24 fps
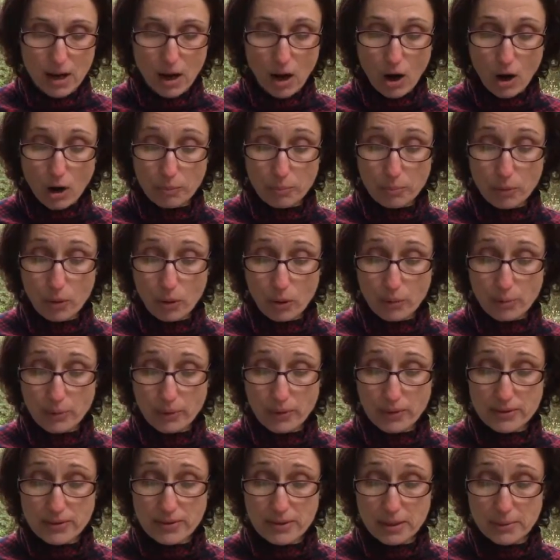Our
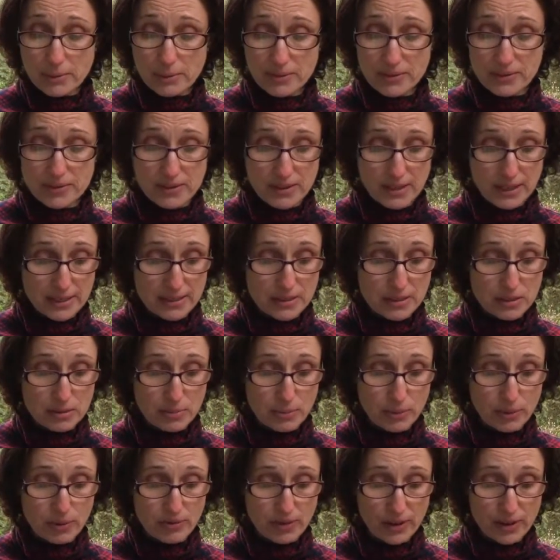proprioceptive sense
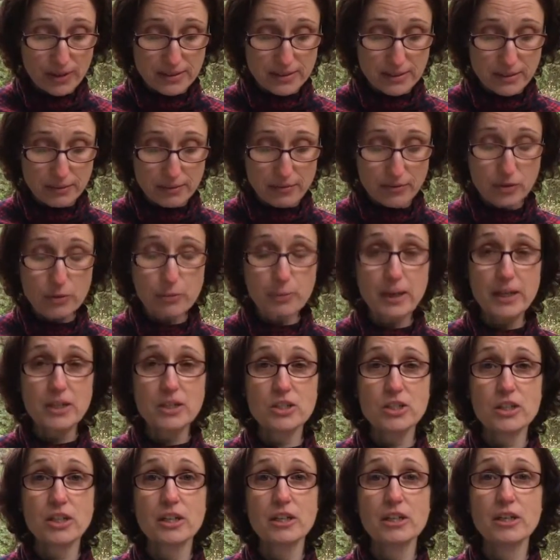provides
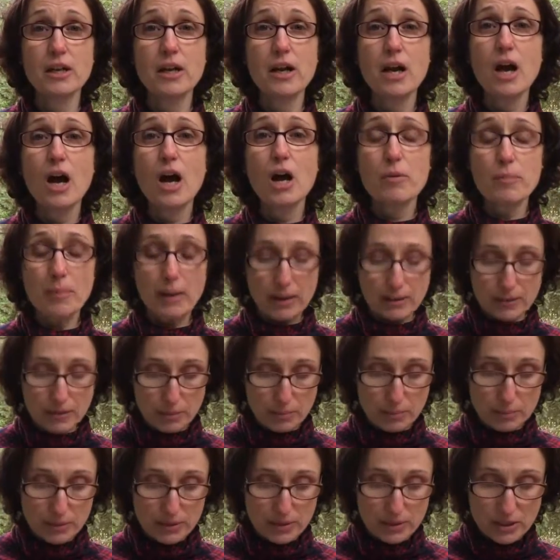information about the
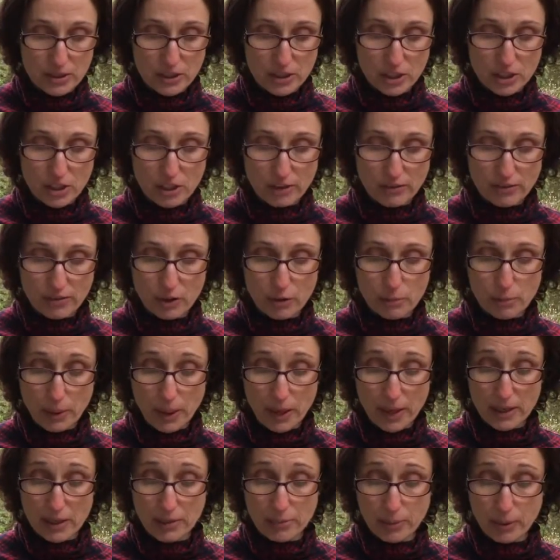position of our
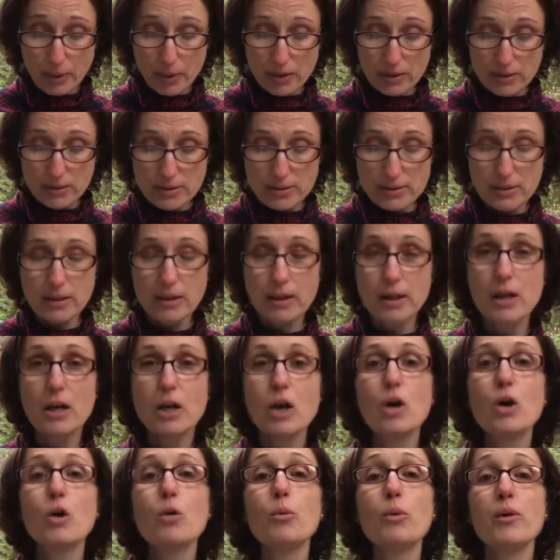body parts
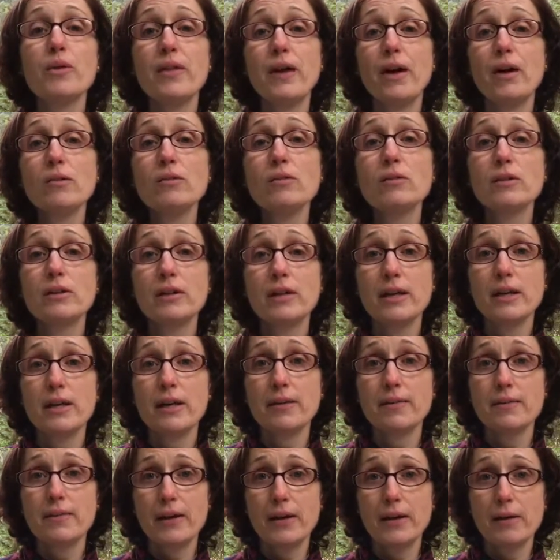without looking
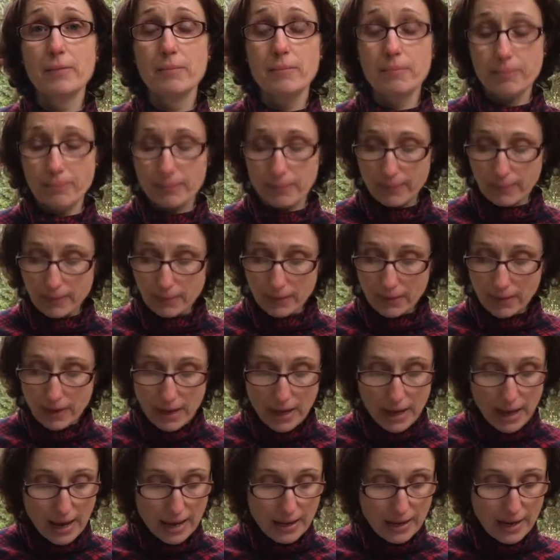at them
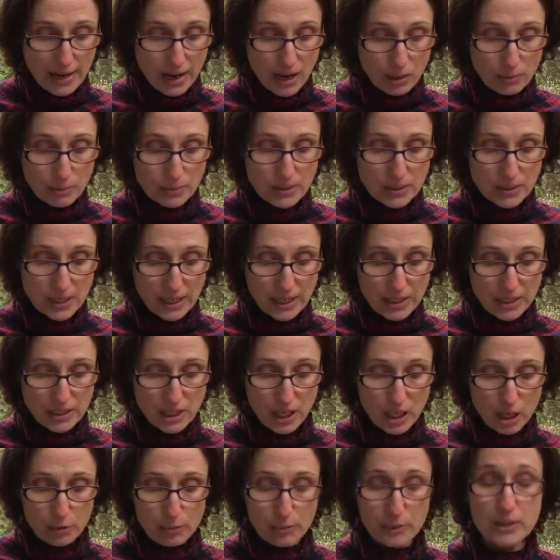and helps gauge
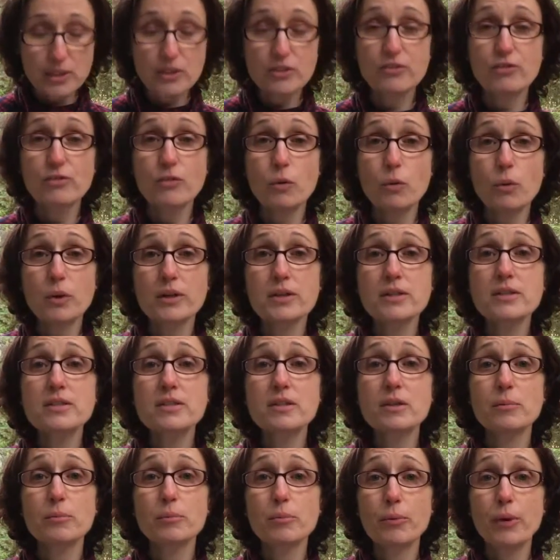how much force,
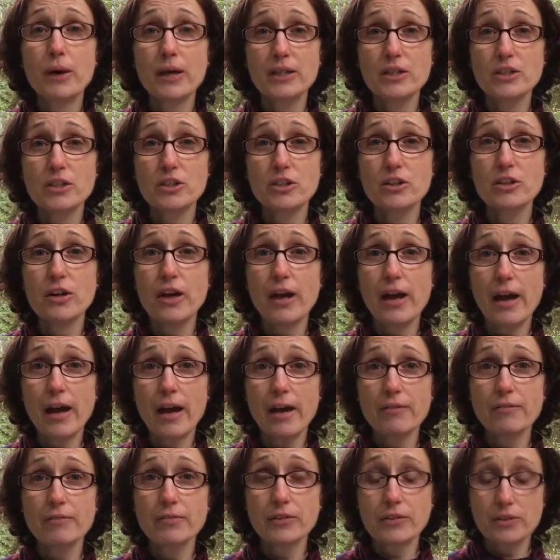pressure,
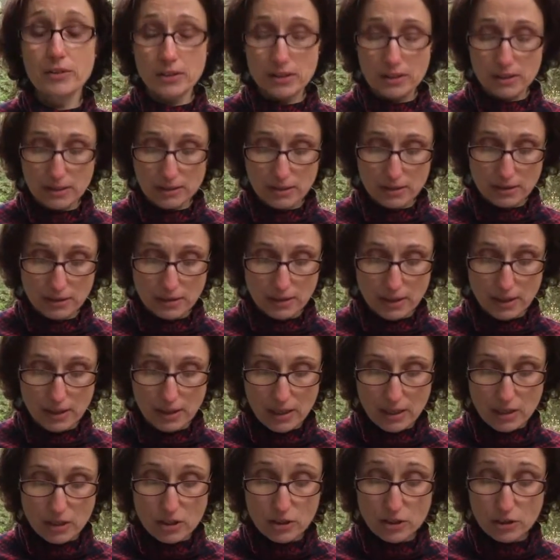effort
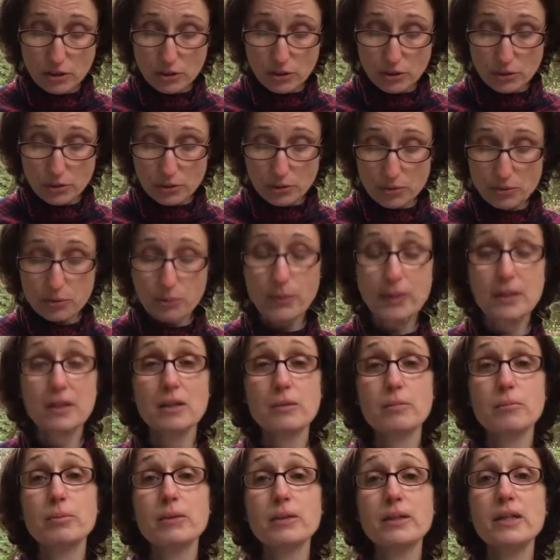to use when
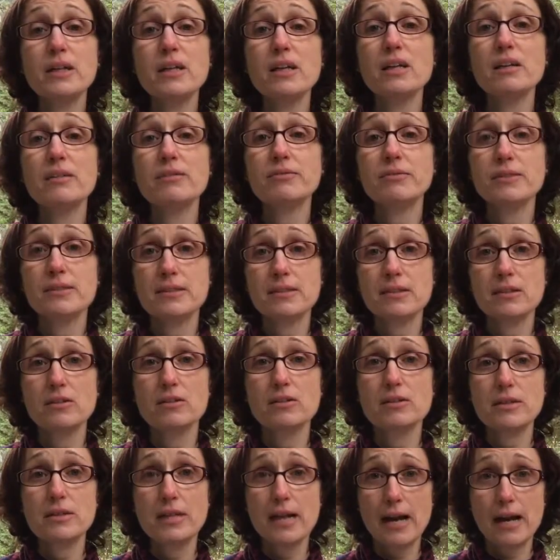completing a physical
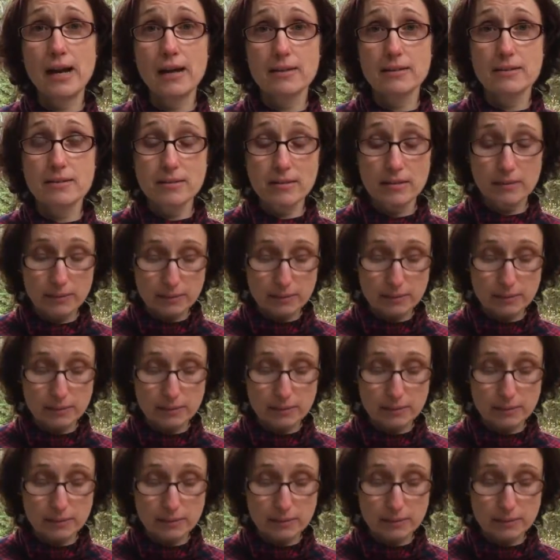task.